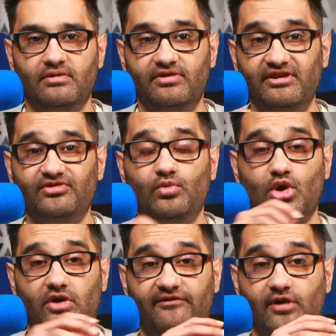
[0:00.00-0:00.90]
This
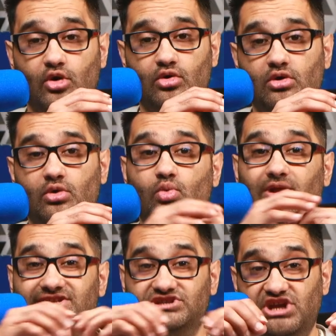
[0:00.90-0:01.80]
workflow
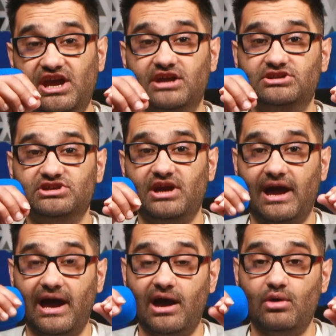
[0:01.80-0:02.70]
will change
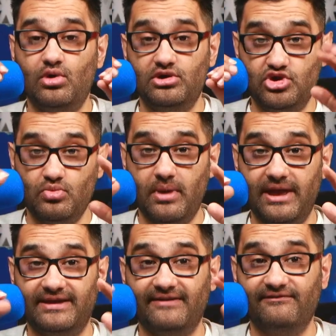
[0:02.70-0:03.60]
how you
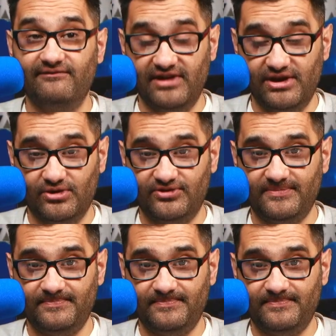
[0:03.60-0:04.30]
make videos.